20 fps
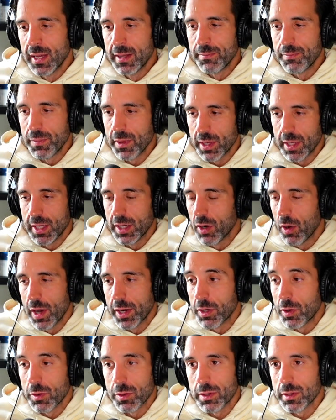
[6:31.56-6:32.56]
you know, I
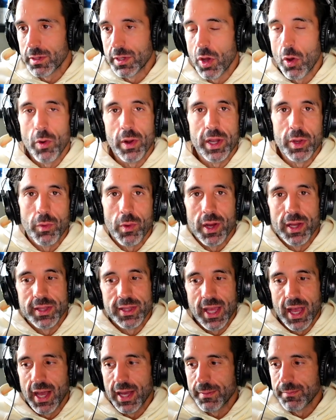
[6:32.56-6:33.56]
don't know anyone
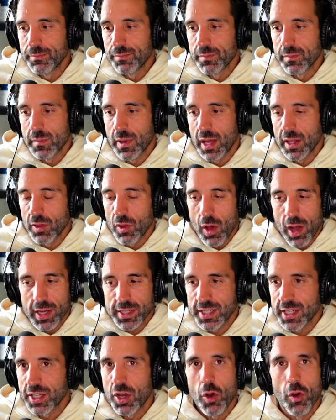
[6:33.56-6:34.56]
that I lost
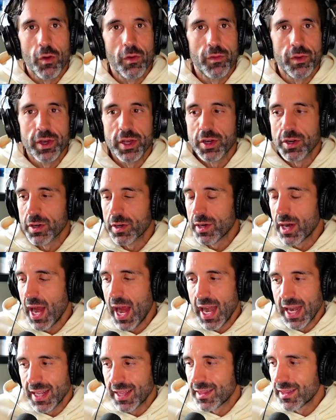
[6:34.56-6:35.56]
to COVID or
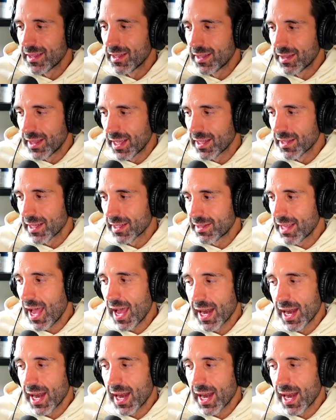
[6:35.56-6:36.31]
anything like that.